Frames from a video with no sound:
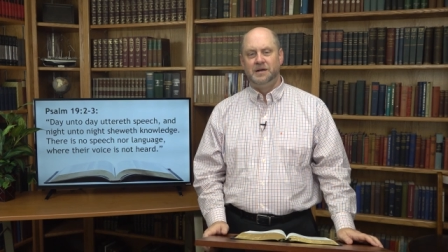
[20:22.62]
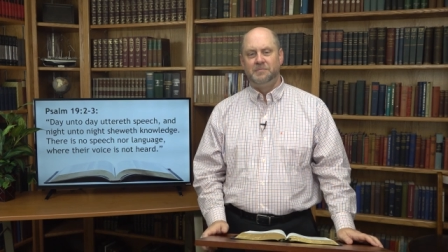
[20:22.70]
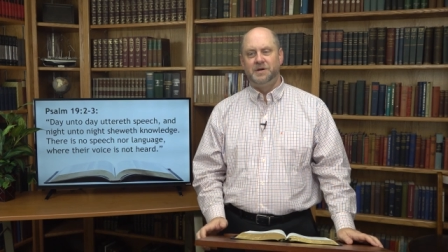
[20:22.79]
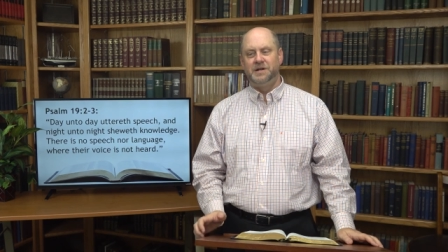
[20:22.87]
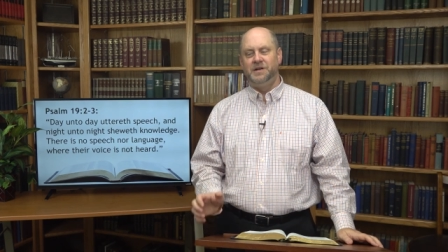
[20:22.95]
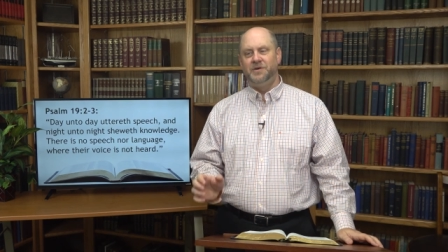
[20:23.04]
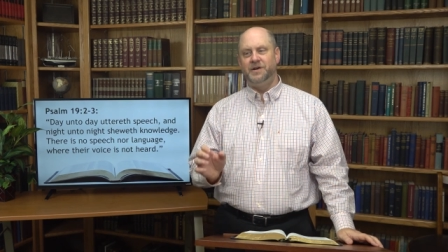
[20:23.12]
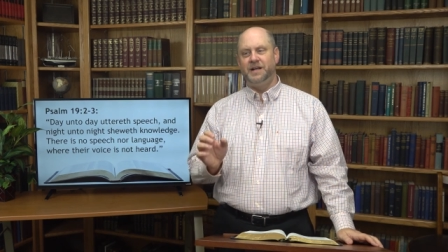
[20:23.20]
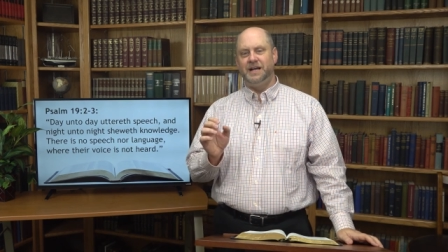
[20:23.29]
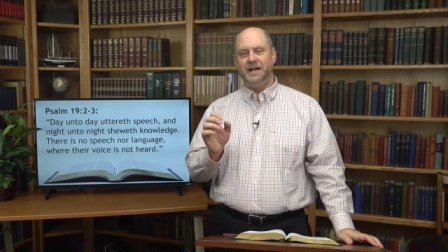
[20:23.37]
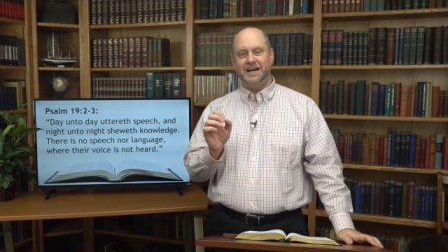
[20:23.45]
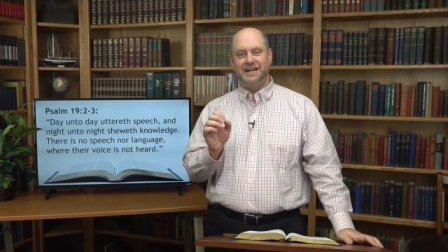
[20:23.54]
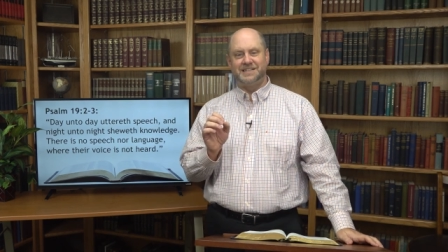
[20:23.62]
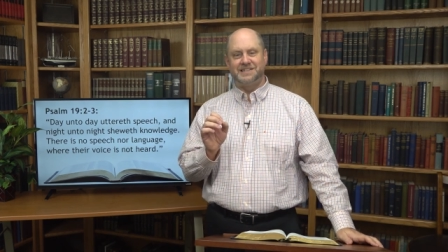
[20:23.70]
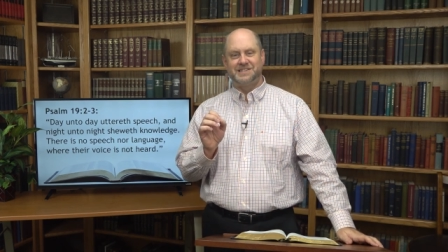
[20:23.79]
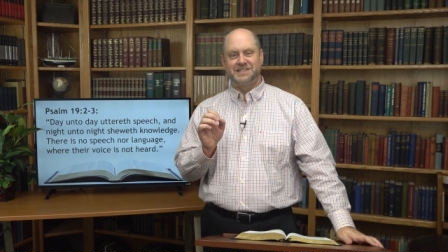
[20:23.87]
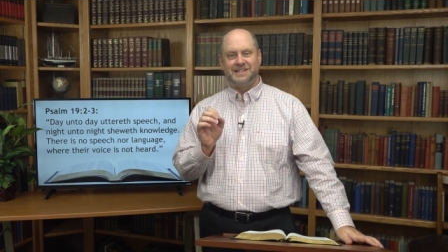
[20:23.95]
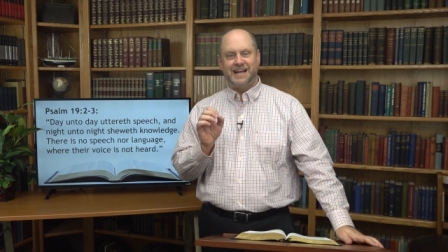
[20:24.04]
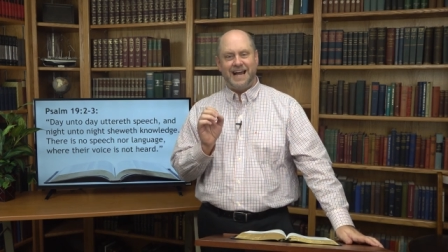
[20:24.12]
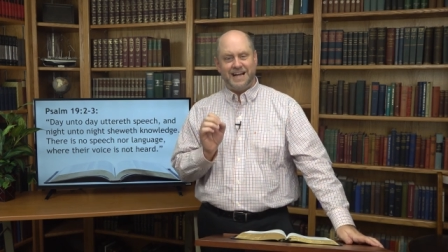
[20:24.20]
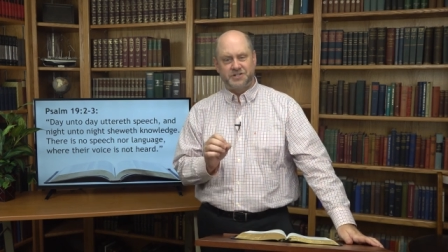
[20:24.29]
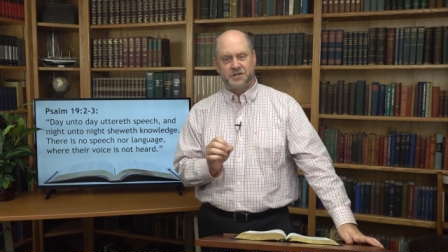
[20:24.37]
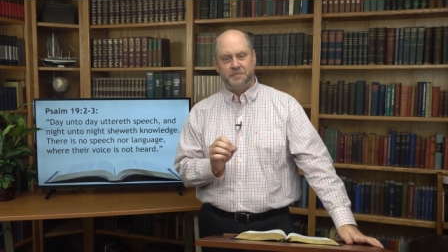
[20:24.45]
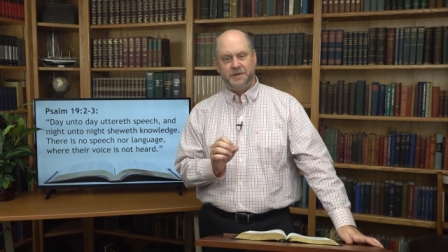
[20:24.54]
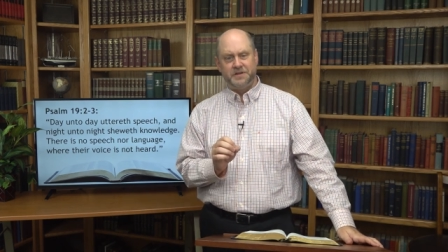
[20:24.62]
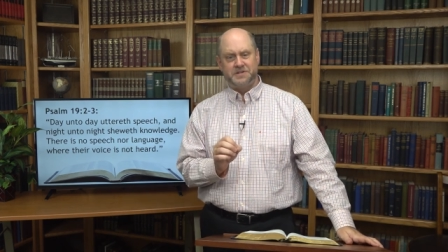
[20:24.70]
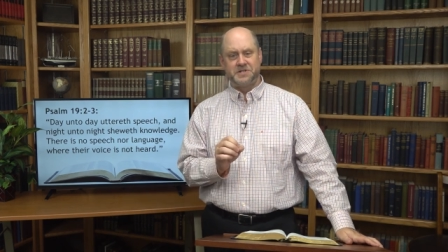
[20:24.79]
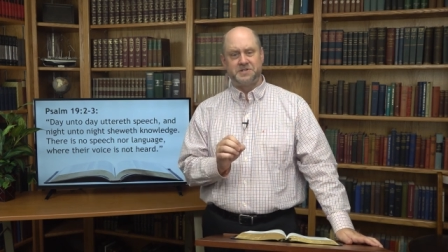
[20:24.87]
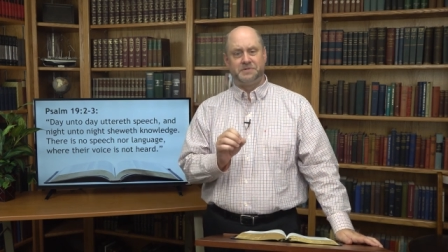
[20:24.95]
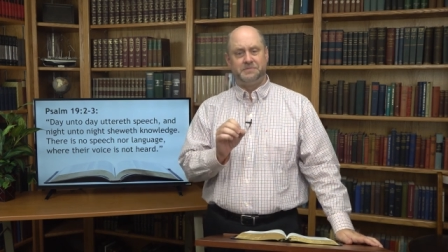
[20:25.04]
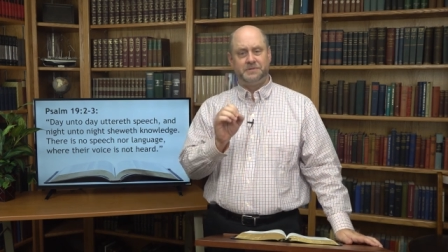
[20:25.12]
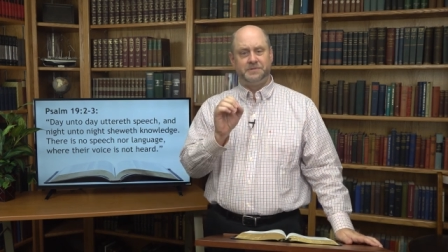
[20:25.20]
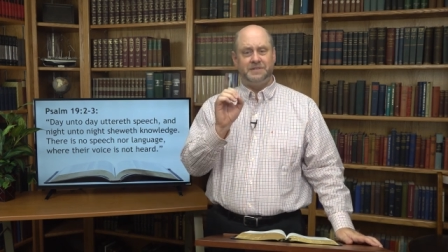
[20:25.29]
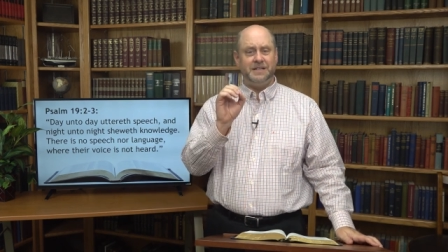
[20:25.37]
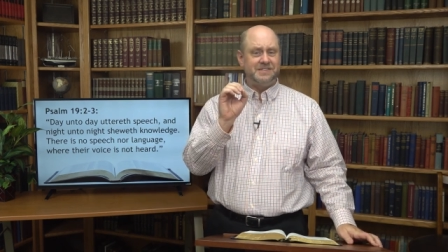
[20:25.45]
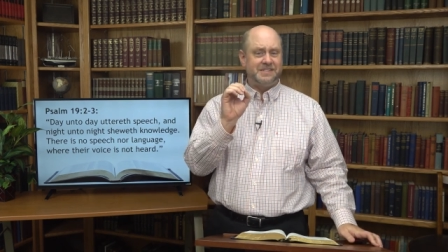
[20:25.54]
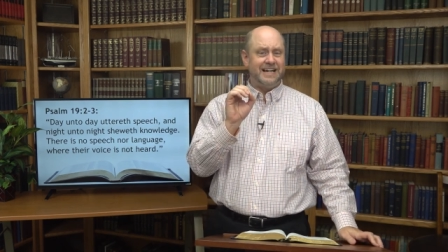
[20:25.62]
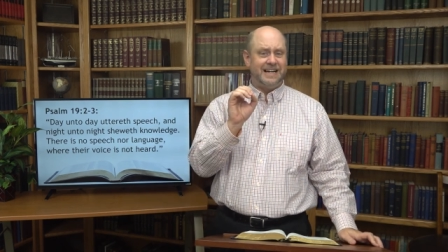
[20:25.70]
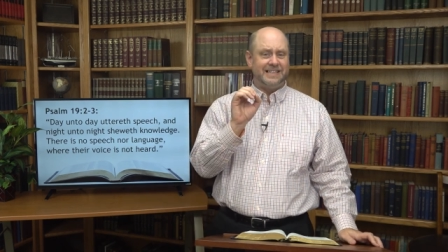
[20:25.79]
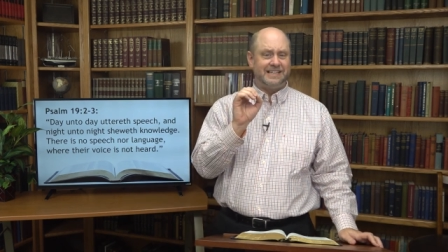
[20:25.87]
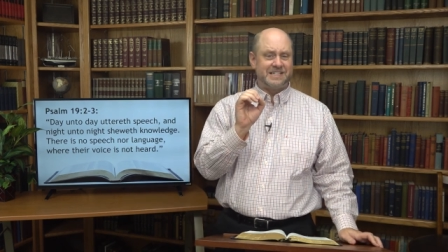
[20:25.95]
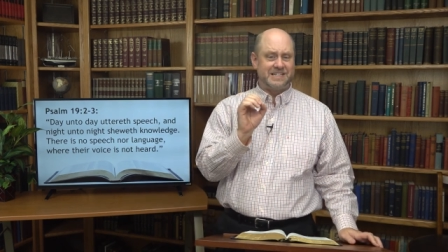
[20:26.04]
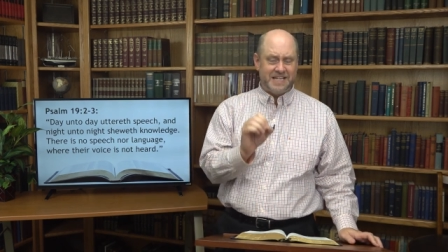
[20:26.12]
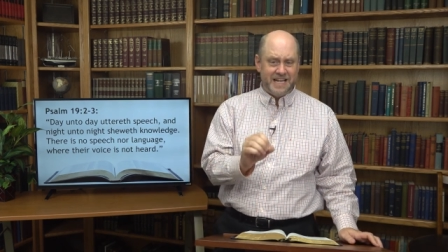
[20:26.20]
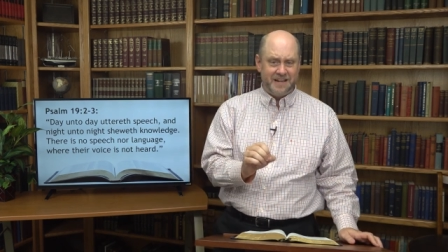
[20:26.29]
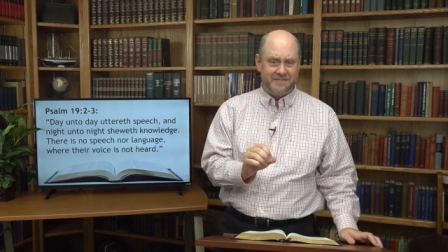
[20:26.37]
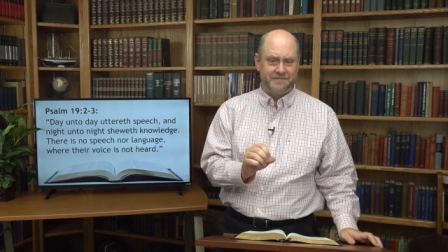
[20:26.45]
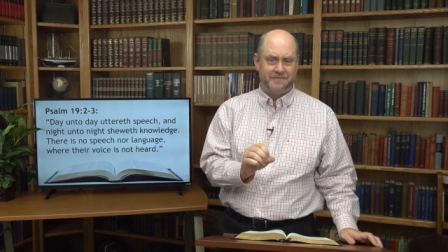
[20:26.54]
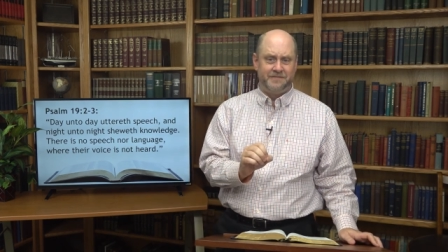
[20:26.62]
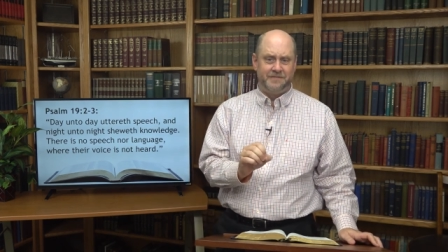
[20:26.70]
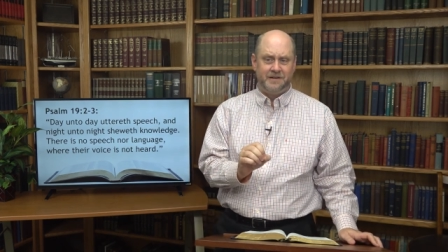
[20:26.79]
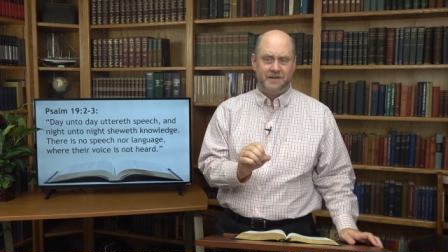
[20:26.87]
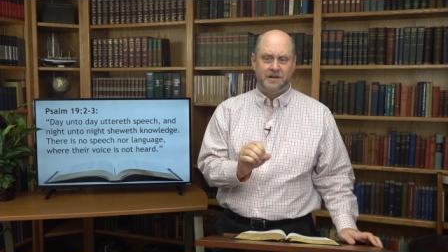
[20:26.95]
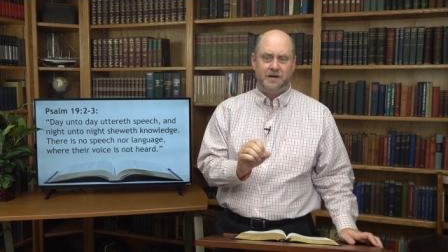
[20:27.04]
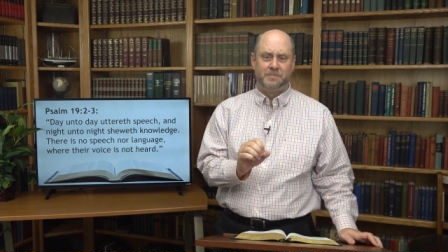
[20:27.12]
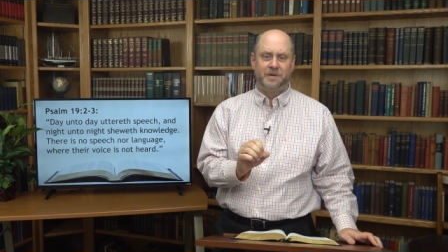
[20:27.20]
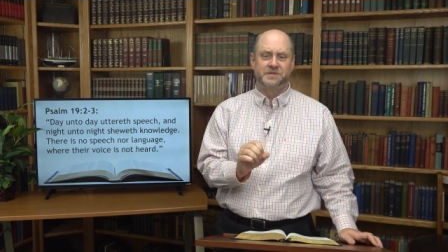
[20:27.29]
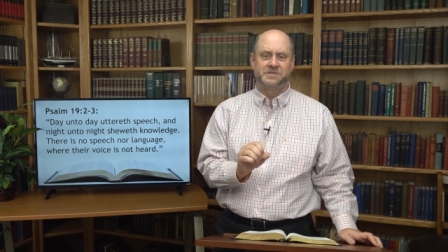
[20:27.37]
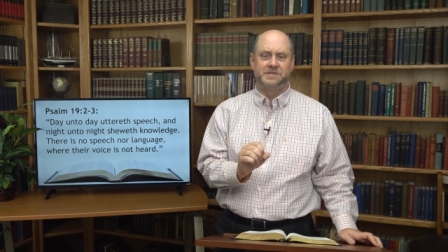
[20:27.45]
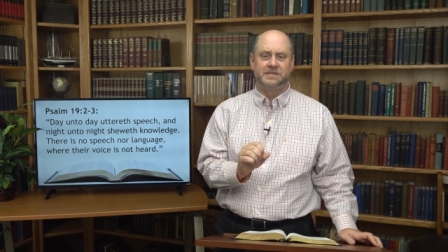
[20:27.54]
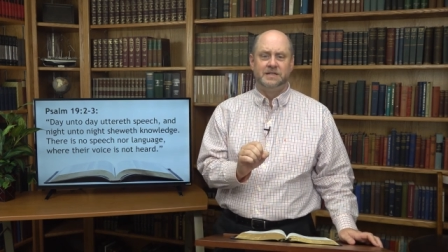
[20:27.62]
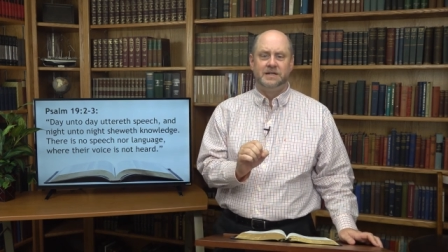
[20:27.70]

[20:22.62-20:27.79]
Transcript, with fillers: but knowing God's attributes does not save a person.